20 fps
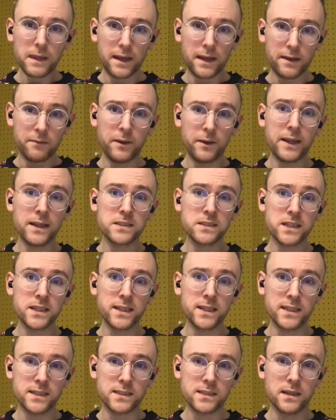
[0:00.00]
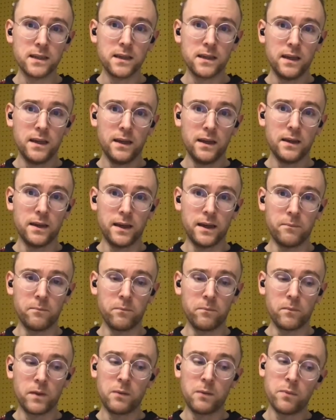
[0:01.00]
And we can see these.
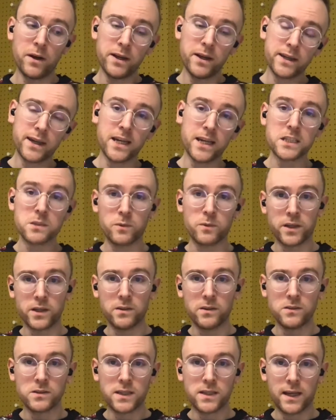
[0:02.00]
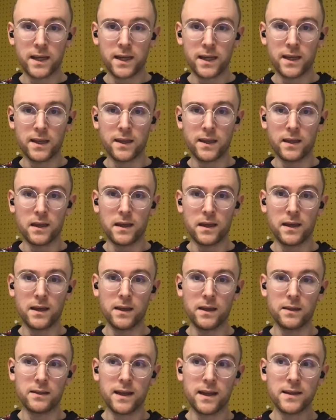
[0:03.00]
Um, in my case, we used a,
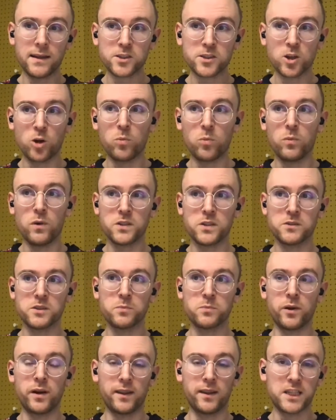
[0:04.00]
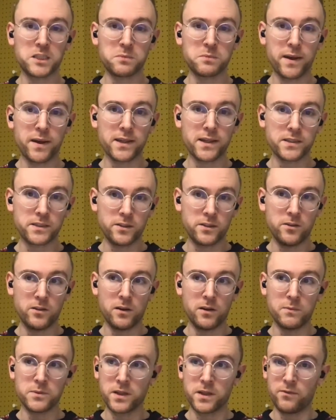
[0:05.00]
a telescope which was put into space to
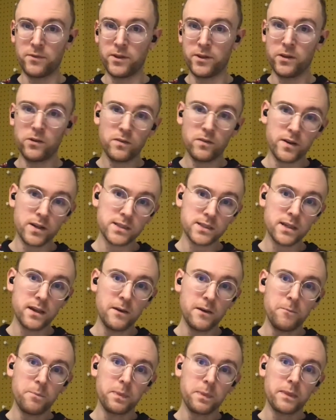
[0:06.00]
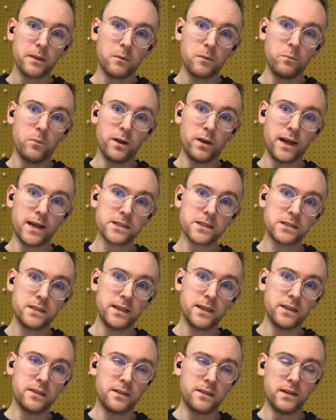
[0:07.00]
observe the universe, but
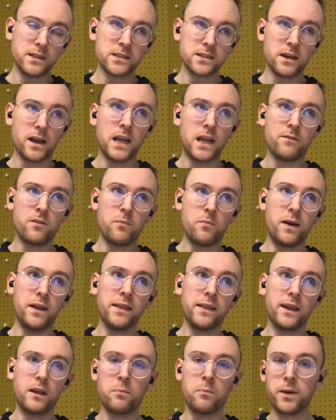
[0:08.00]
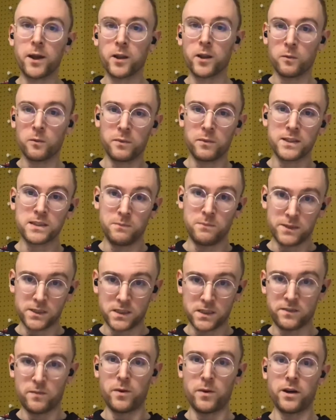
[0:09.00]
actually, the design of it meant that it picked up these
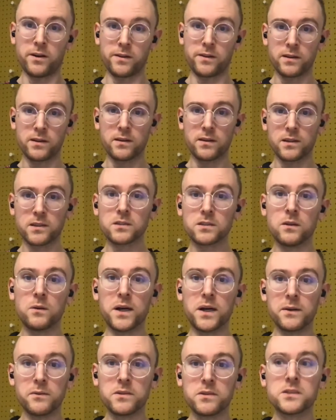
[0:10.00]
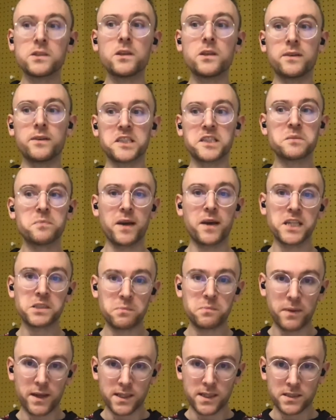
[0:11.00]
emissions from Earth. So I was doing
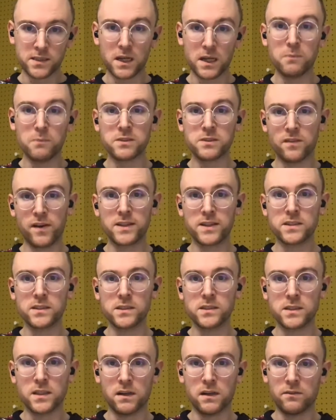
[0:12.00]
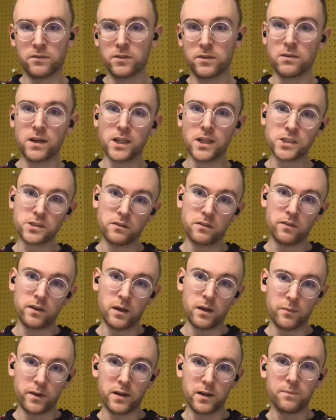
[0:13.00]
space based observations of terrestrial
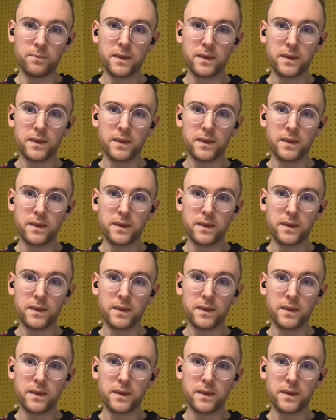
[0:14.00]
phenomena.